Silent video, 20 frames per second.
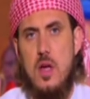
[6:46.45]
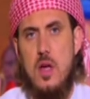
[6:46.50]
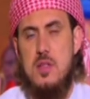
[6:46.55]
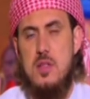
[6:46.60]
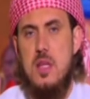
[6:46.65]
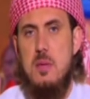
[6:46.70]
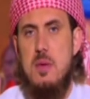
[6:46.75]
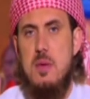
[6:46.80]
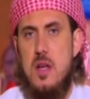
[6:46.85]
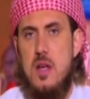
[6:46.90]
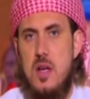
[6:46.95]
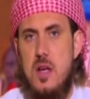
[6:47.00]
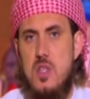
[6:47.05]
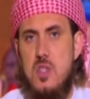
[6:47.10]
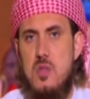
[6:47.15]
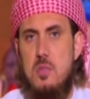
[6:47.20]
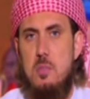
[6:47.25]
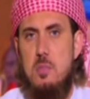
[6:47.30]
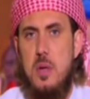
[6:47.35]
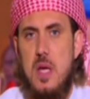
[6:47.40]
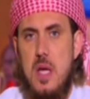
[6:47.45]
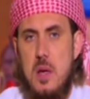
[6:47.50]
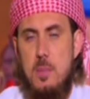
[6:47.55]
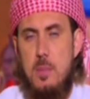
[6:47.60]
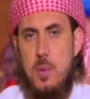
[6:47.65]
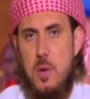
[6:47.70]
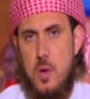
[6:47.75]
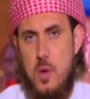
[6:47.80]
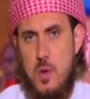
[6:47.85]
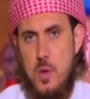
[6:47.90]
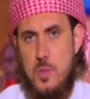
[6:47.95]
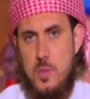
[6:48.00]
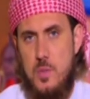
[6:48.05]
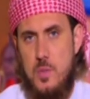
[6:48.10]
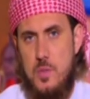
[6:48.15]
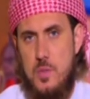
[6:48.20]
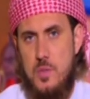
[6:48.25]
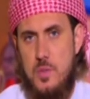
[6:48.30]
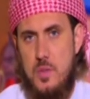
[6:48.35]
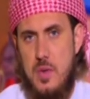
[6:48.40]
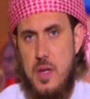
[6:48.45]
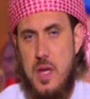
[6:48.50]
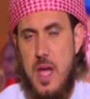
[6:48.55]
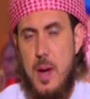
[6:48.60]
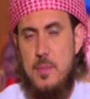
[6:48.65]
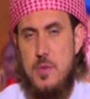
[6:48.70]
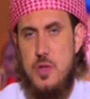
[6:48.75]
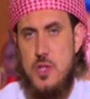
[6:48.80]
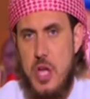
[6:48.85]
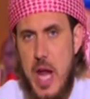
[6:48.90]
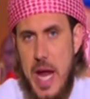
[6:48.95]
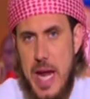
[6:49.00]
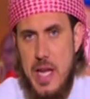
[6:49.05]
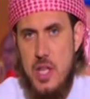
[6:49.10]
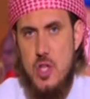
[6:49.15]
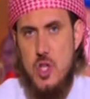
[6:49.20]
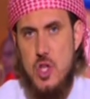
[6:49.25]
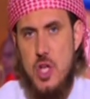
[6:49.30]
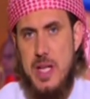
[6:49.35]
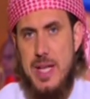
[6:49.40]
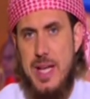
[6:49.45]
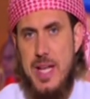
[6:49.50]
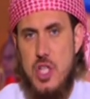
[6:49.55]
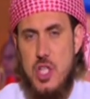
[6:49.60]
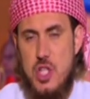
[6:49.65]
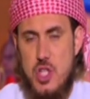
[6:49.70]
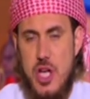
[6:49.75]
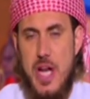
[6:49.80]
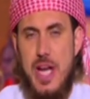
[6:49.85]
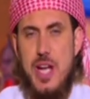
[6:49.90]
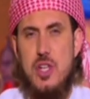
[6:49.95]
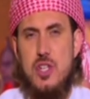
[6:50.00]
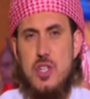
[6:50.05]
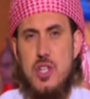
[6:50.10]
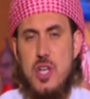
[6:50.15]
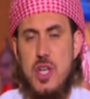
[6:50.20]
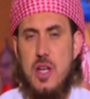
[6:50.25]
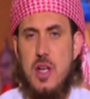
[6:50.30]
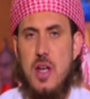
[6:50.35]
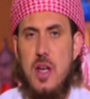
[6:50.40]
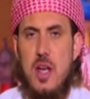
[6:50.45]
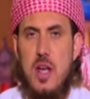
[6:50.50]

See, because people kept changing and changing.